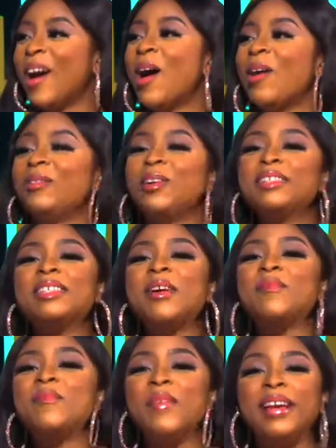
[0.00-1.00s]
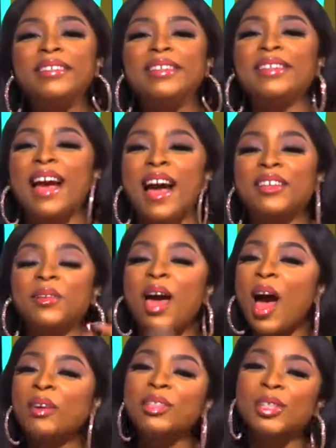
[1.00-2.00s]
of all these amazing hacks on
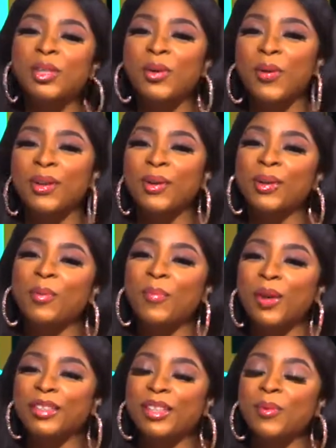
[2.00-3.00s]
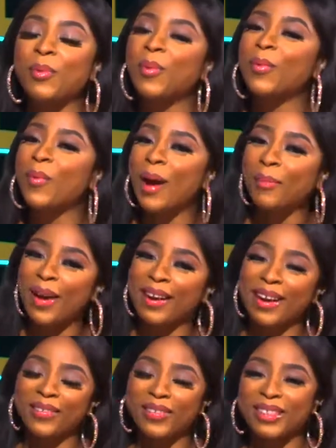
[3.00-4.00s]
how to look great on your budget. We'll be right back
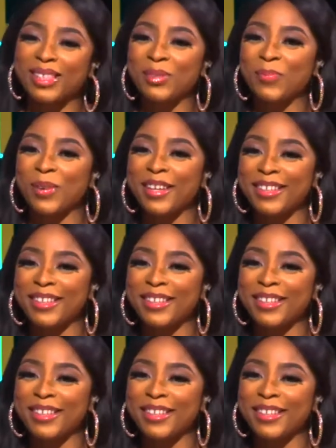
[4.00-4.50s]
after this break.